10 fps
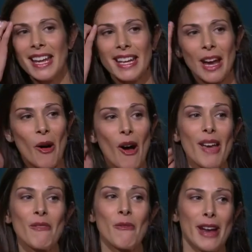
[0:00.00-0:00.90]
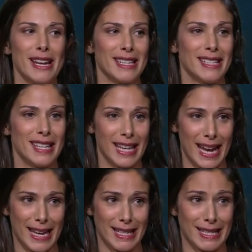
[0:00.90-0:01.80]
Now, I've waited to the
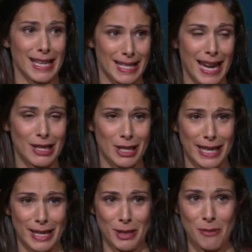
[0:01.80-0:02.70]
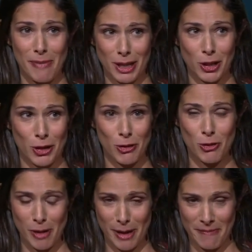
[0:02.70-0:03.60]
end intentionally to mention
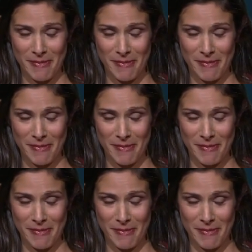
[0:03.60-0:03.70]
Uber,